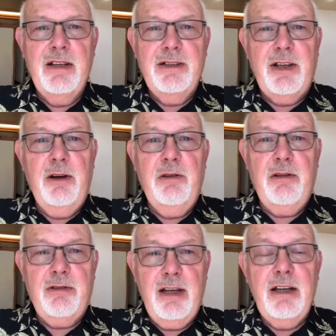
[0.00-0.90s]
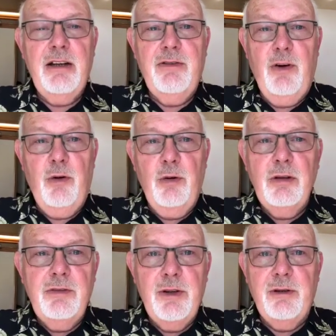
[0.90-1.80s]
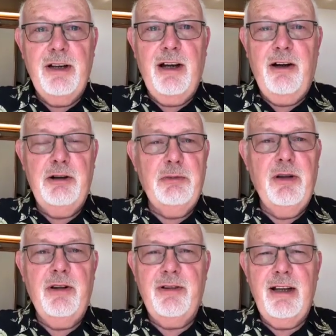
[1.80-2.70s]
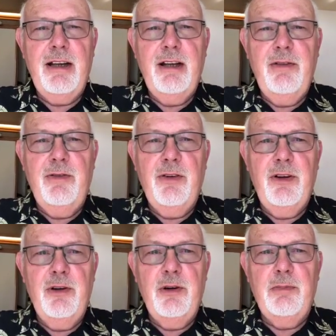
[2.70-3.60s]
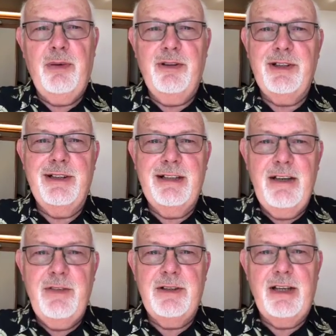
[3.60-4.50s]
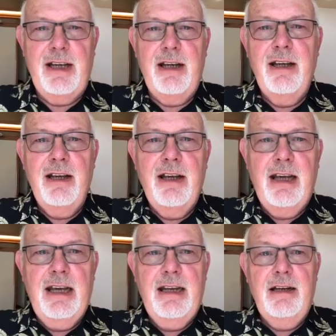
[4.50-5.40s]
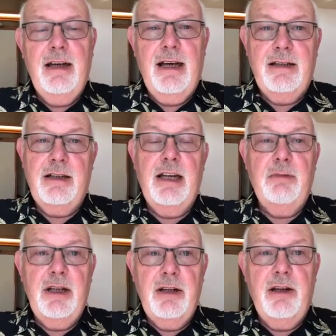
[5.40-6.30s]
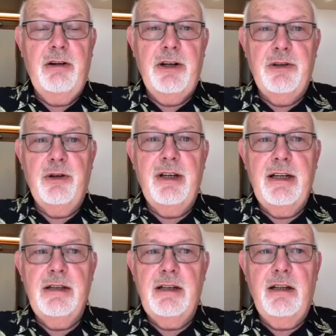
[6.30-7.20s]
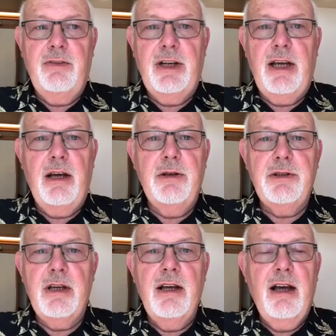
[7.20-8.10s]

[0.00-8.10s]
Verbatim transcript: So, thank you for all of your encouragement. Thank you for your positivity in uh, telling me that you're enjoying these little videos.